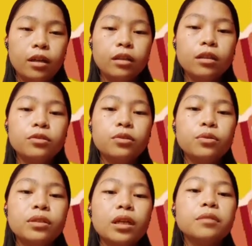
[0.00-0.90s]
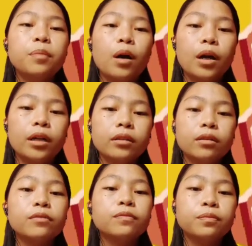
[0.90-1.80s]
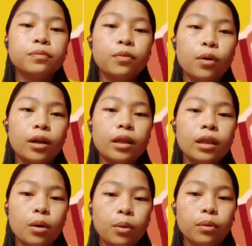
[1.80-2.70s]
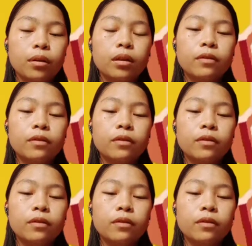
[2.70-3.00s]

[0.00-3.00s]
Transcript: It is using a part for the whole.